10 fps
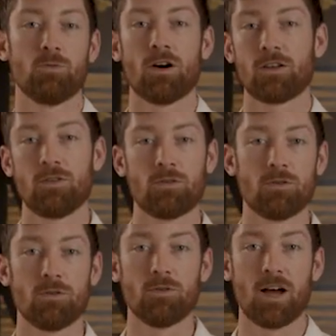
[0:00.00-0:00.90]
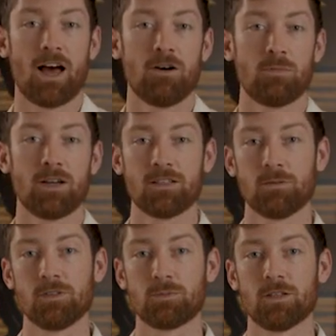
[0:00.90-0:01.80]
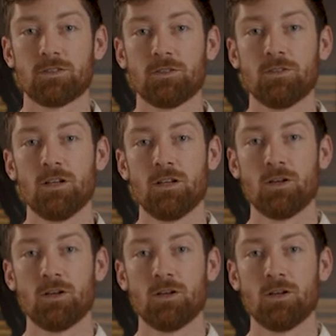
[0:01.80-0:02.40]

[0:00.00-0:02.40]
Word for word: walk you through how to make a double espresso